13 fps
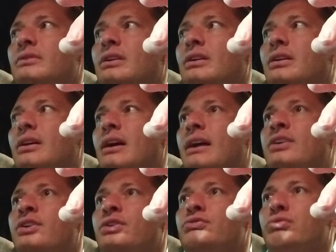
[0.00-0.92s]
a
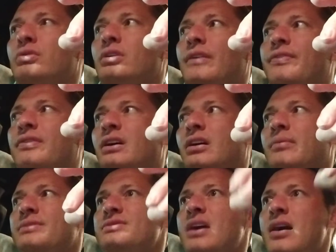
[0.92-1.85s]
good rule of
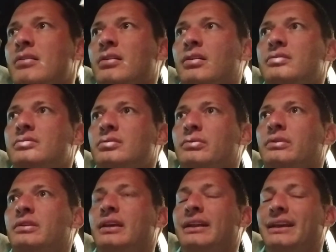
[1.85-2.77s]
thumb is hiring
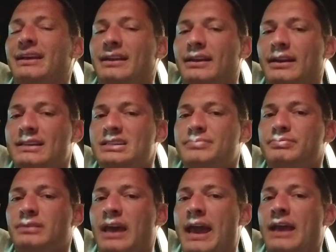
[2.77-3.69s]
someone that can
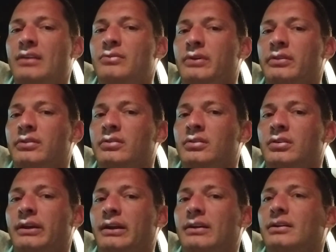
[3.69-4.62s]
explain what they're
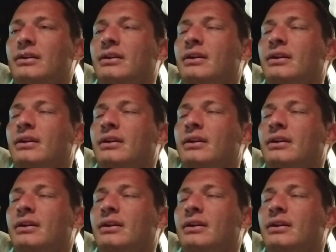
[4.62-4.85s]
doing.